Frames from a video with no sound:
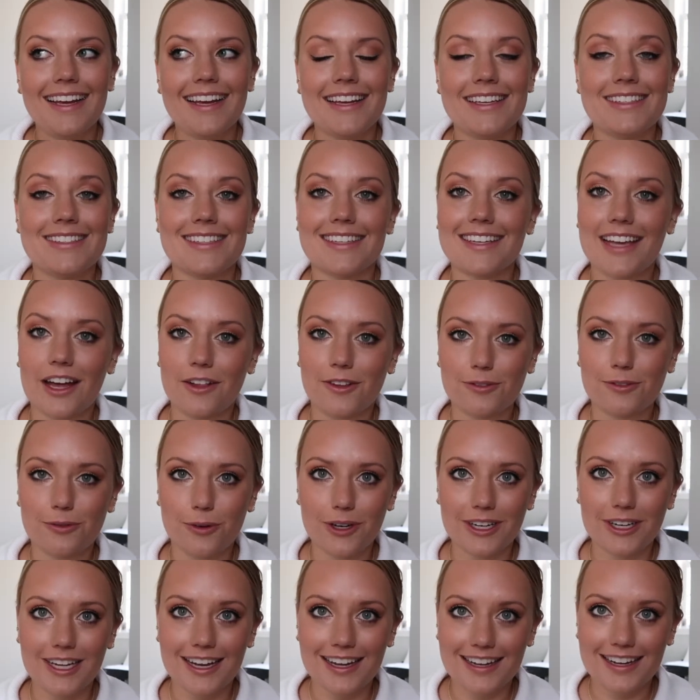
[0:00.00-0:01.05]
he's in
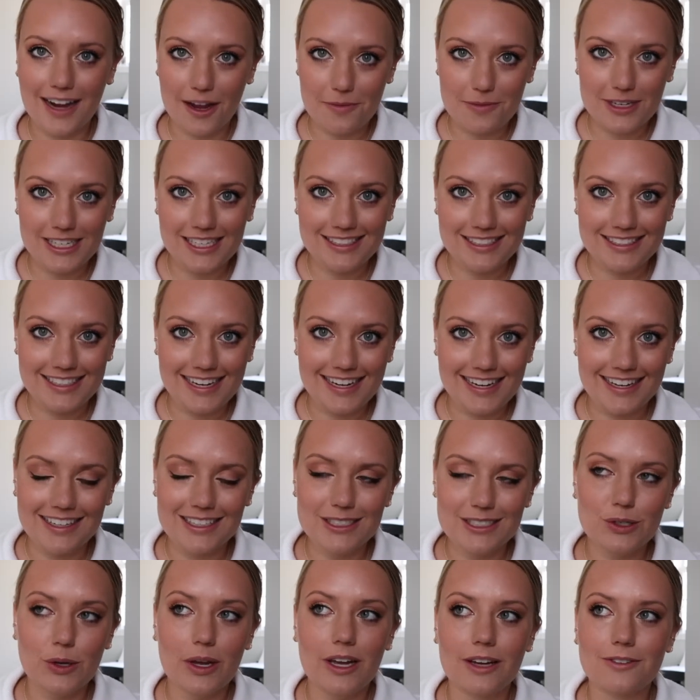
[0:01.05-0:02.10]
California and I'm in Indiana,
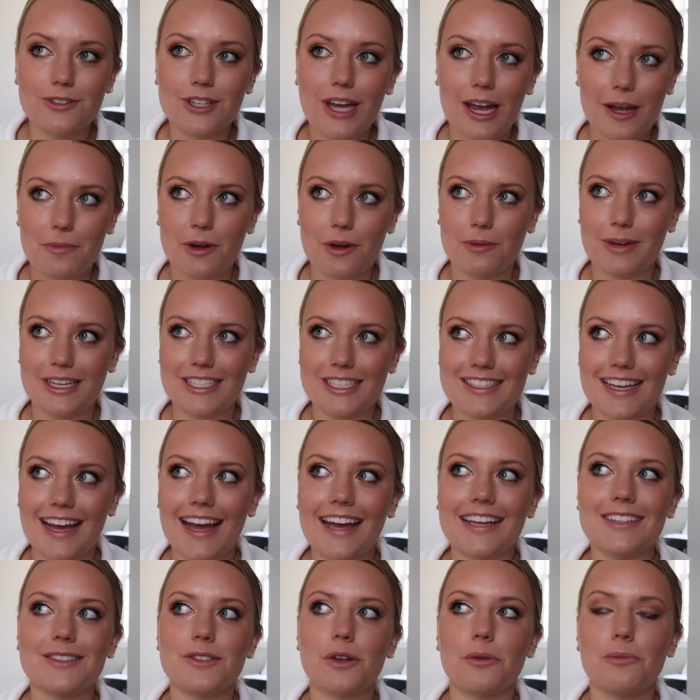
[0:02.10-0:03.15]
so I have time on my
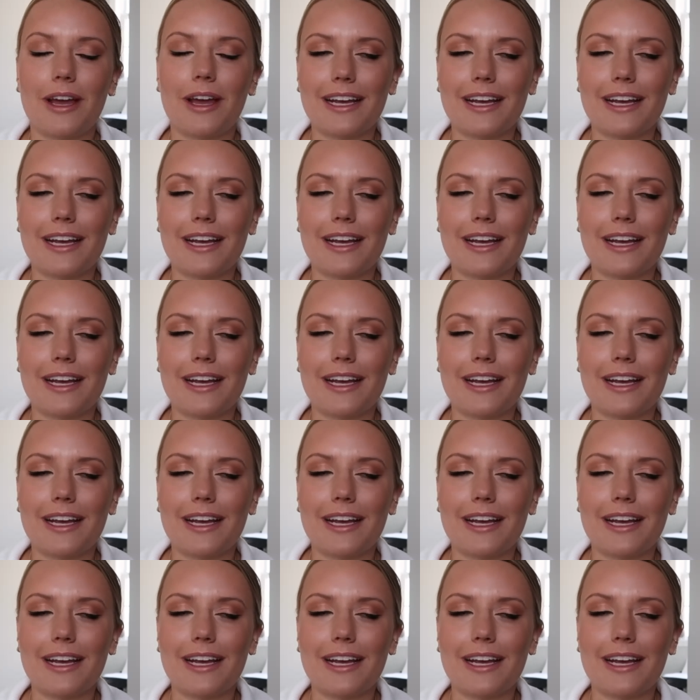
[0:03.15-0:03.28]
side. So I'm